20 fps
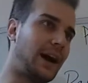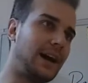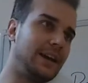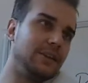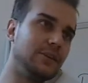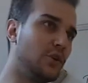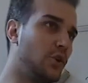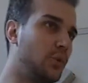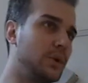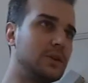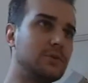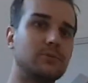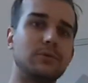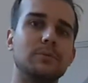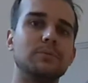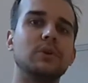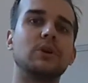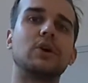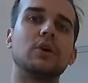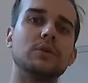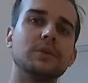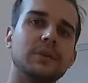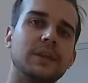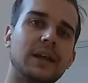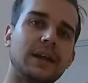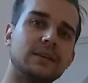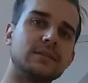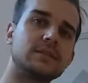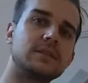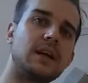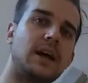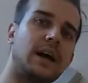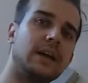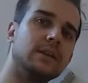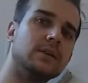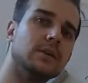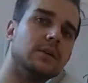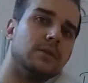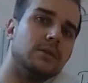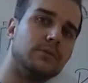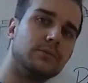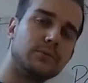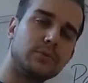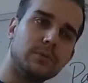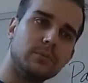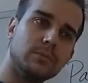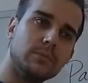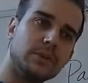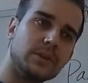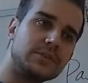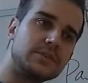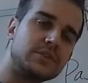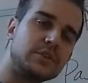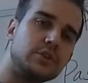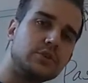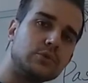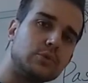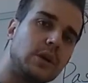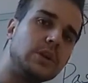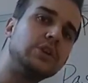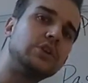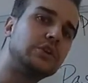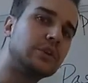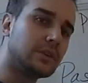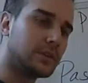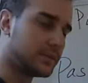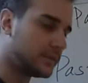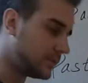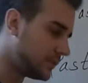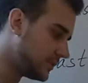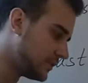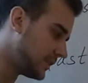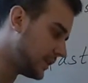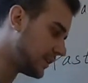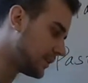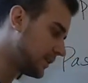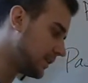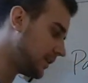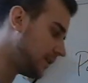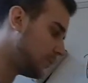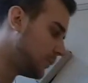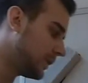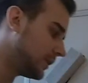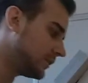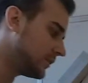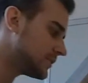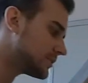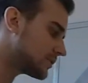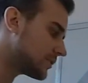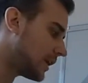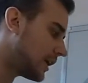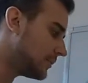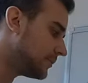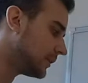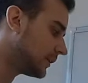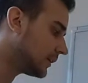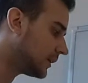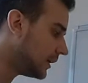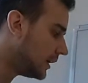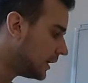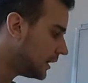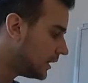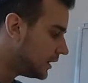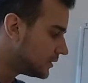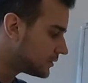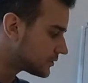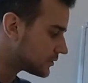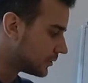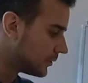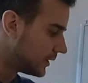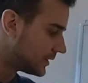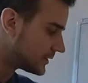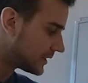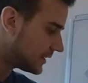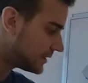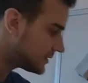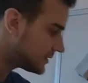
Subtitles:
I know it from the context. I know from the situation that we are describing. So as I